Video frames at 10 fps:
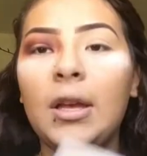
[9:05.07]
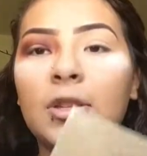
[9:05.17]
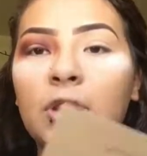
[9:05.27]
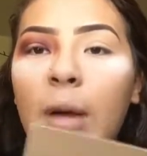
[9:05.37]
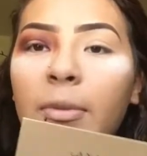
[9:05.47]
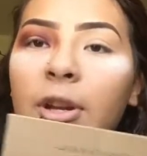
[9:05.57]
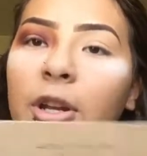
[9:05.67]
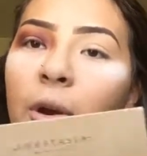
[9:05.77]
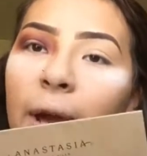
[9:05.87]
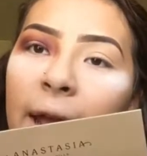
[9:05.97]
So I'm gonna
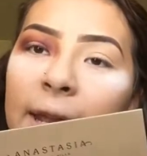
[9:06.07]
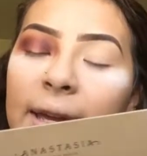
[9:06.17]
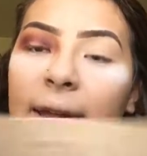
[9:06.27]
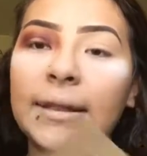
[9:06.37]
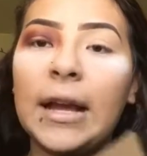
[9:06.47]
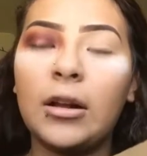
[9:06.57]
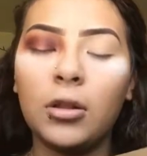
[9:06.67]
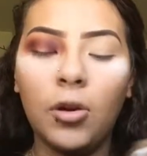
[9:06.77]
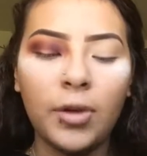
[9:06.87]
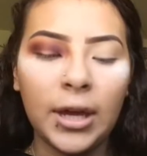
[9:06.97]
go ahead and get that
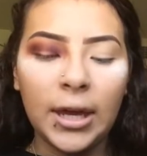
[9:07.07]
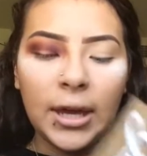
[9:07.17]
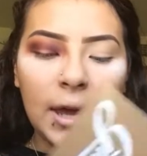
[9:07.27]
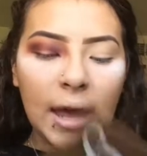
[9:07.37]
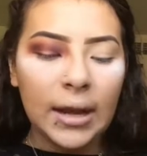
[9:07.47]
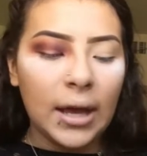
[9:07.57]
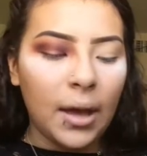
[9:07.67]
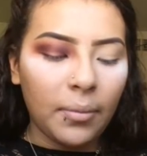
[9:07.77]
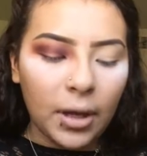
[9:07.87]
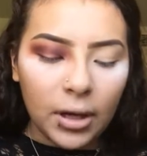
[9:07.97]
glow kit, and
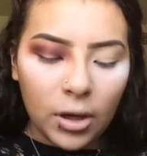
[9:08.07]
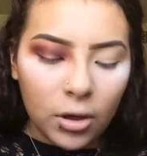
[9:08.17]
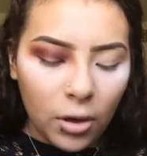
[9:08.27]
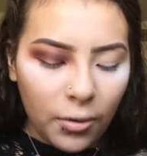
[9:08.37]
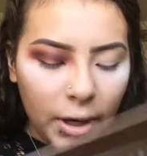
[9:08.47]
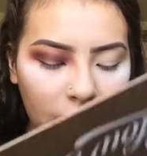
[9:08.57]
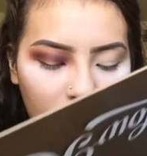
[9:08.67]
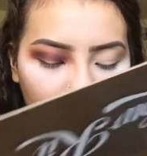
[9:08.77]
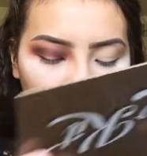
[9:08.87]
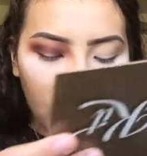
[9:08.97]
I'm gonna go
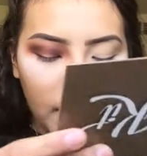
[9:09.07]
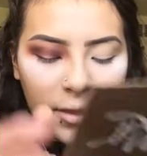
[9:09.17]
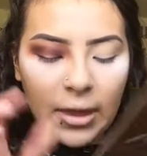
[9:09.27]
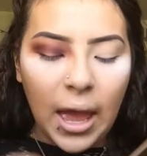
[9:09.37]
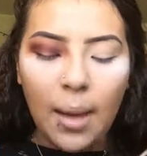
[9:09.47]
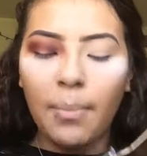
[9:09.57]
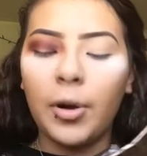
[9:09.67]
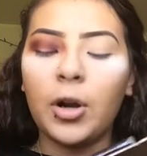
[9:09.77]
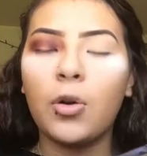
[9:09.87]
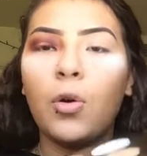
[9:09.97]
in with
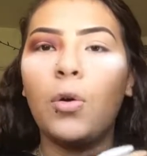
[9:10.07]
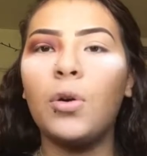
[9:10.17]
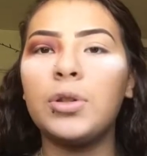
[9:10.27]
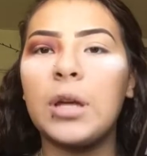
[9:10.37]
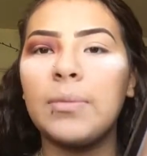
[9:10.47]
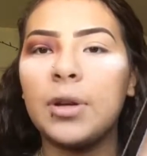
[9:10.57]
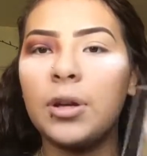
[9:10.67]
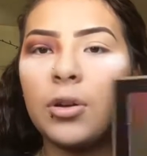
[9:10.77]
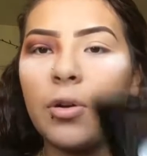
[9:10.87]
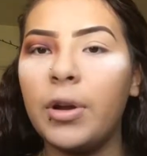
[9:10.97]
Amber Gold. I'm
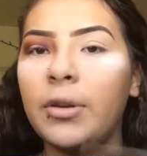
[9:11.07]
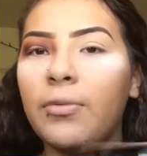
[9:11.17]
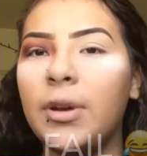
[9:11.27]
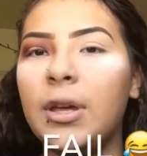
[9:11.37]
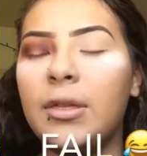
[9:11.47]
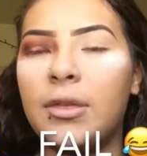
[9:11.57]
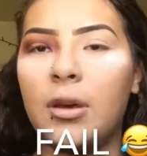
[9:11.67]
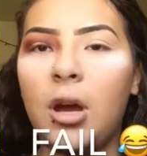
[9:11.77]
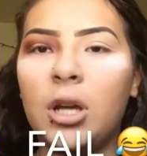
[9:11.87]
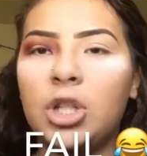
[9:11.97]
gonna go in with,
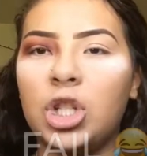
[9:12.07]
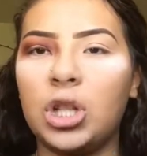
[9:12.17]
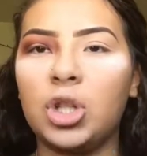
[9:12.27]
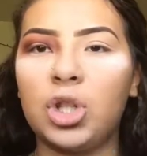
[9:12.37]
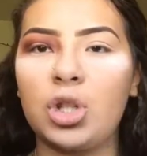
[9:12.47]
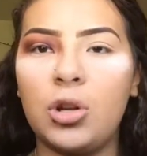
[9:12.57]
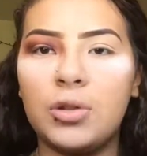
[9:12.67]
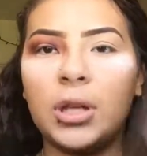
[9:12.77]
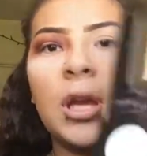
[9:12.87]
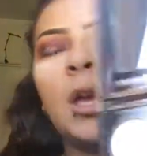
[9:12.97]
oh shit, this shit's
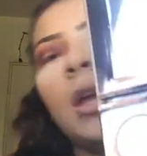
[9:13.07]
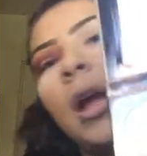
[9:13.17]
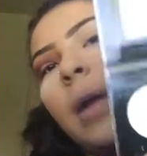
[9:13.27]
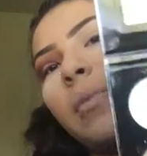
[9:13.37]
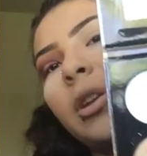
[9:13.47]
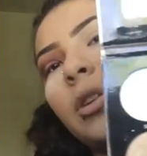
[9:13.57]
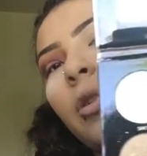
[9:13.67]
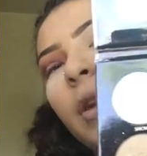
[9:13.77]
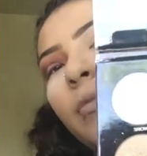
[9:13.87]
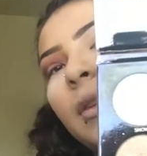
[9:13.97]
closing. I'm gonna go
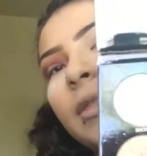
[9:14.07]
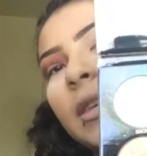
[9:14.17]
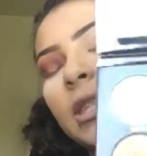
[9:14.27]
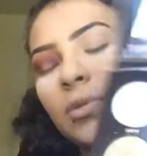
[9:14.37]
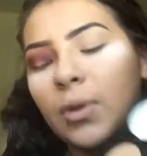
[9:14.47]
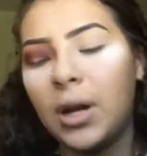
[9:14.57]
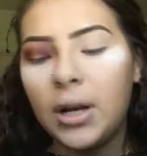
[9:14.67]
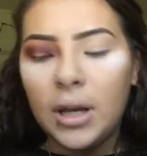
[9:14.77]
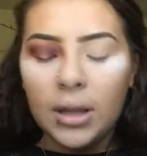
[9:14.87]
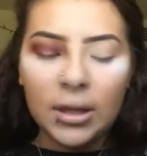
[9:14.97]
in with this one
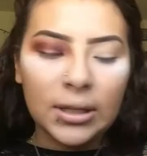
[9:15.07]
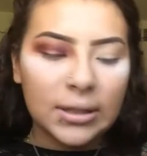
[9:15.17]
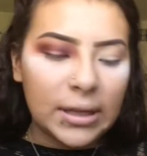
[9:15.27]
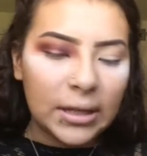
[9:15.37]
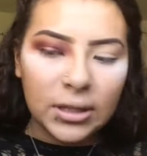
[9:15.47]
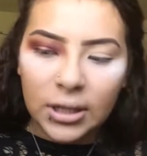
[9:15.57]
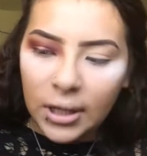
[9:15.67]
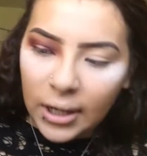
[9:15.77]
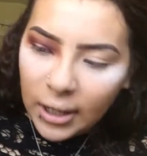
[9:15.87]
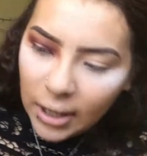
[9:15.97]
in the
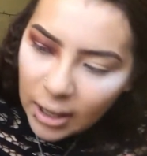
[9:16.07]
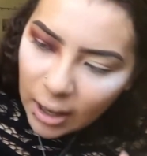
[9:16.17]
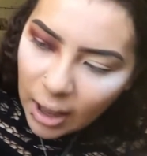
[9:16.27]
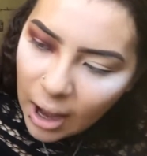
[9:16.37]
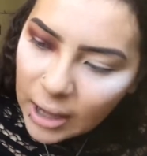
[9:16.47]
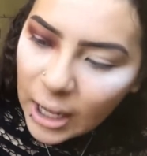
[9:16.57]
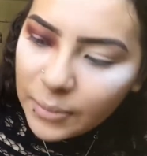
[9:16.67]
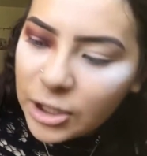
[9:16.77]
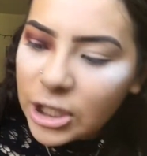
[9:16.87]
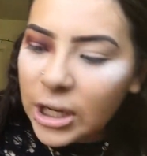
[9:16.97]
center, and I'm
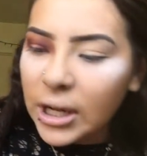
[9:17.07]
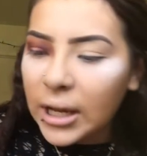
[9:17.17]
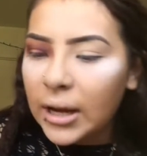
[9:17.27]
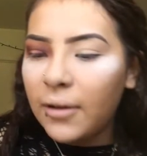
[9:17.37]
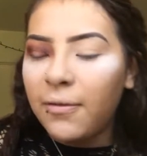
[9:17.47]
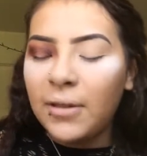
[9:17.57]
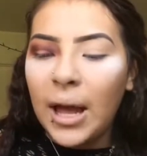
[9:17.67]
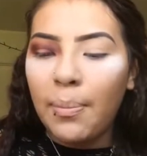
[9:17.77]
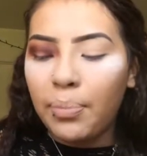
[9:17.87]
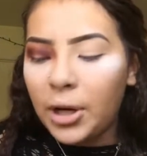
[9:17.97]
just gonna get a
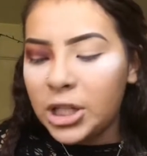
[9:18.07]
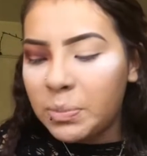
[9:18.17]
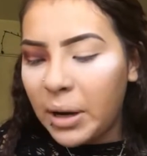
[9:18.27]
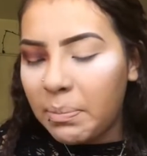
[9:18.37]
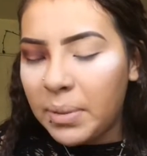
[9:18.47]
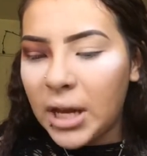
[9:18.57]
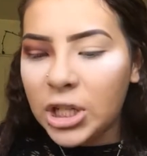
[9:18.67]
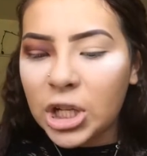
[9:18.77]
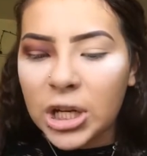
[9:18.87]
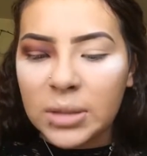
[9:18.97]
flat brush by
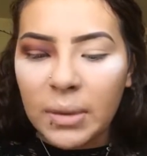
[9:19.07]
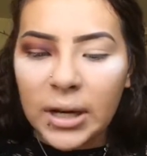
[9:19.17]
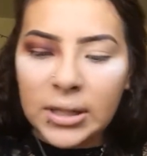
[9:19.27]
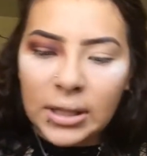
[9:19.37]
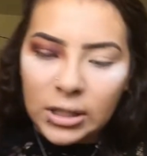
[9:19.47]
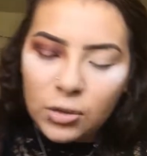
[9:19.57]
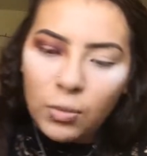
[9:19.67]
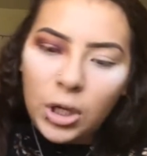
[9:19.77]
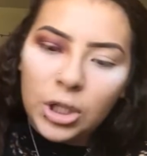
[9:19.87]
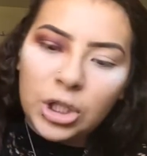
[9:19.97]
BH Cosmetics as
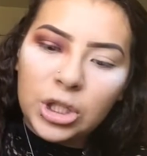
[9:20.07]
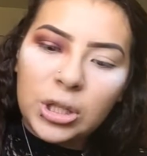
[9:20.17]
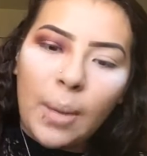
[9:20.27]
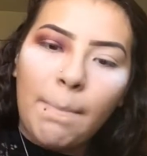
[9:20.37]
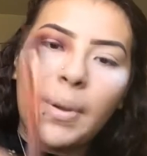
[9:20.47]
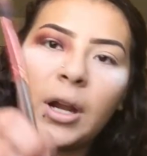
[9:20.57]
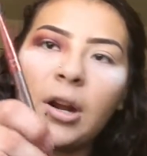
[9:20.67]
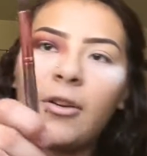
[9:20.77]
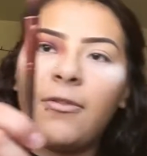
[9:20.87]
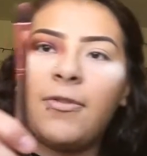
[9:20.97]
well, just a
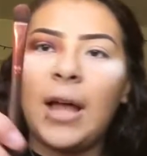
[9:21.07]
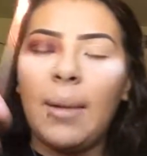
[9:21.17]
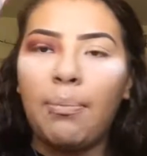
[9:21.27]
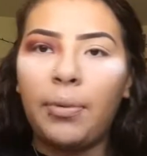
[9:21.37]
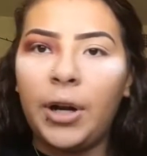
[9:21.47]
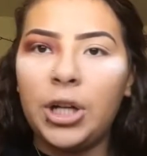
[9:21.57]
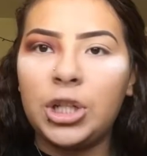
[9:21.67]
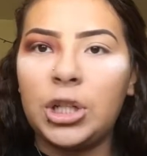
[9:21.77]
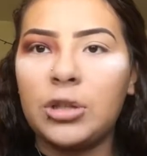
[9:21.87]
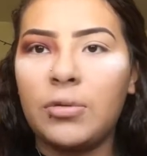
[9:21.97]
bigger flat brush,
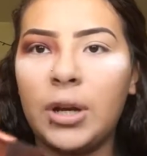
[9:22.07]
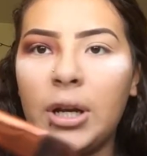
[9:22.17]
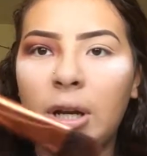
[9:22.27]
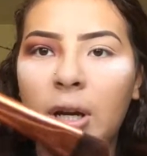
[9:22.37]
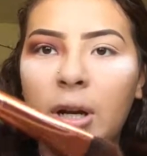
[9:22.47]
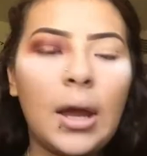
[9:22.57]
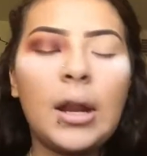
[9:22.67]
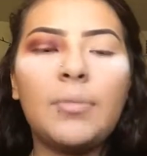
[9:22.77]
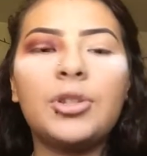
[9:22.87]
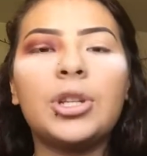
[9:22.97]
this one right here.
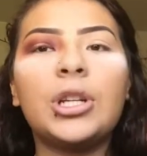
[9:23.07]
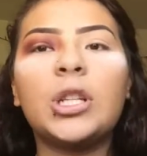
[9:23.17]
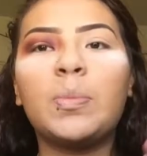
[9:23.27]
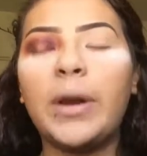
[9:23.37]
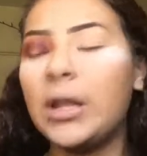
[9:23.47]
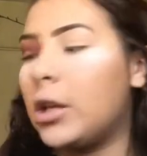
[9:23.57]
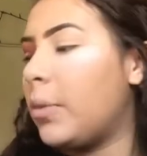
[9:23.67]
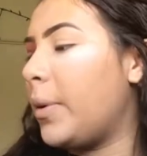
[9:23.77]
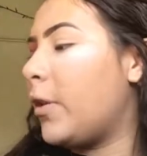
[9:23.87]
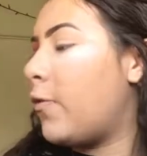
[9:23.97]
And I'm just gonna spray a
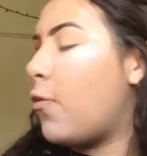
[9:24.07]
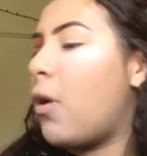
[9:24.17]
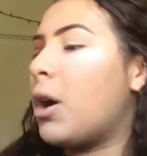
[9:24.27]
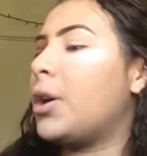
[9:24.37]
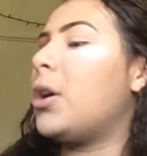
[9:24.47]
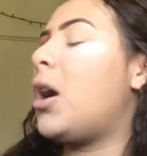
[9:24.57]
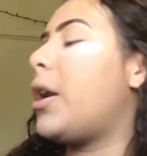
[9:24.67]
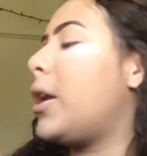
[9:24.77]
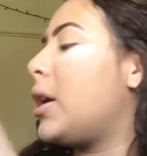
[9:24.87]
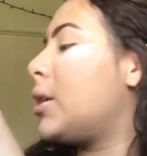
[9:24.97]
little bit of water
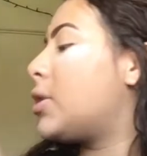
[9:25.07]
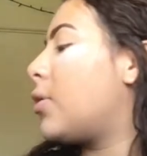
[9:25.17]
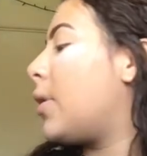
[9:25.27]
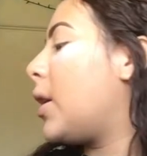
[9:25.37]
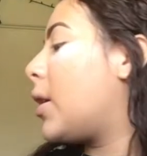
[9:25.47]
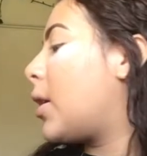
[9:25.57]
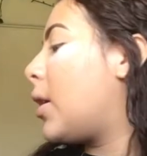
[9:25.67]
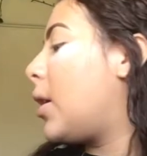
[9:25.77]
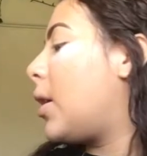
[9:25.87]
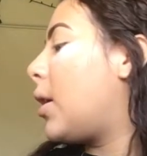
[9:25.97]
on it so it
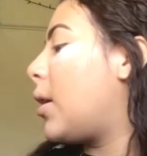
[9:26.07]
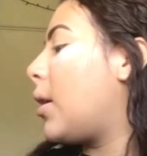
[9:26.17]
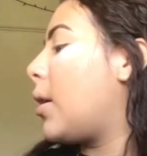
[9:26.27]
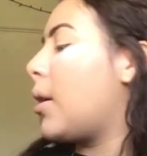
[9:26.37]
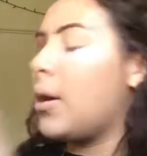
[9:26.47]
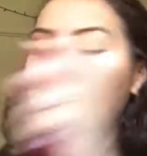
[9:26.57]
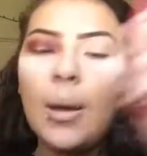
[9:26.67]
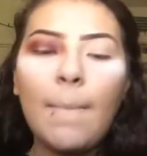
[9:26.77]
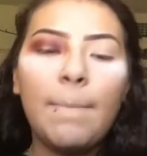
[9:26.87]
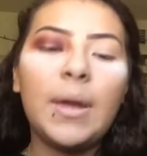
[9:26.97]
could
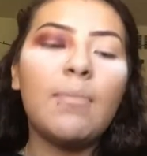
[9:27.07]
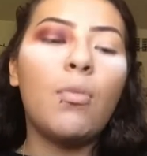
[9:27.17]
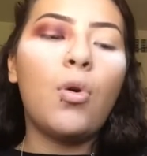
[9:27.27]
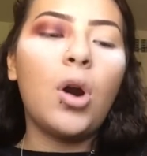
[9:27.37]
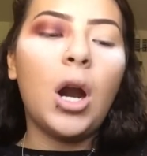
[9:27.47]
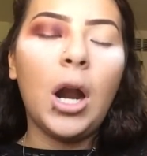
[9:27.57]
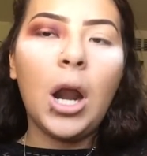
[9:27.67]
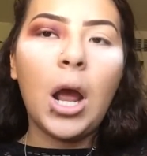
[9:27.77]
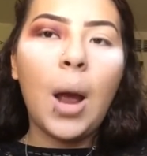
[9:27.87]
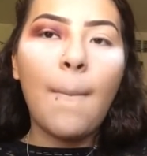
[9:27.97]
be more
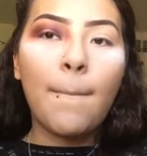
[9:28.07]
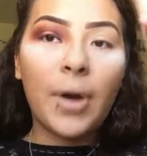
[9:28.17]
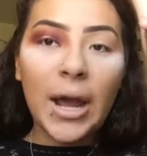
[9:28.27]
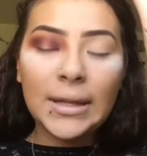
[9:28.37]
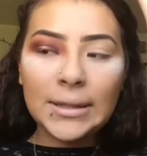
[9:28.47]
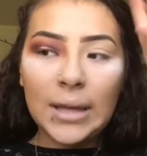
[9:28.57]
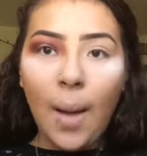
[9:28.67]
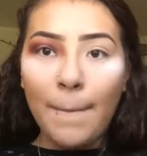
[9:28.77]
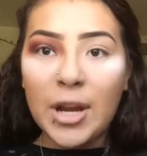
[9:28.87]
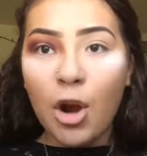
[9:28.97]
bright
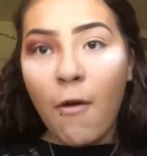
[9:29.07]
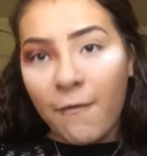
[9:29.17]
up in your